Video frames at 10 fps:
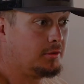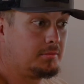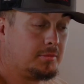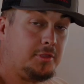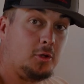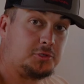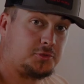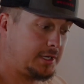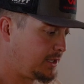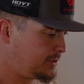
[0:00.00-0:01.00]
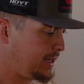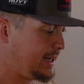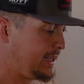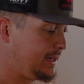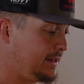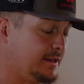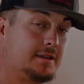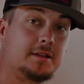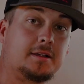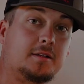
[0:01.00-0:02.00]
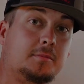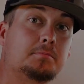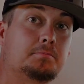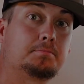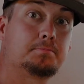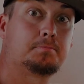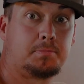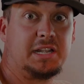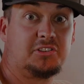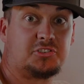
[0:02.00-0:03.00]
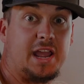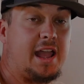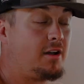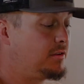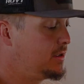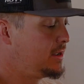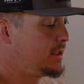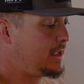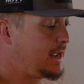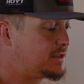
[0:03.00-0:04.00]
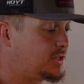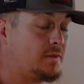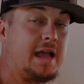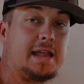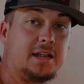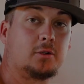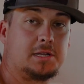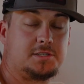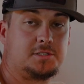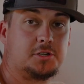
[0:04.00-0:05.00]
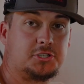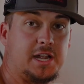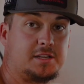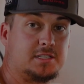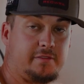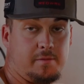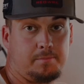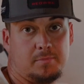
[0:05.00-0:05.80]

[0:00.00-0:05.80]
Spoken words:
know, those trails are getting pinched down. And so that increases your chances of a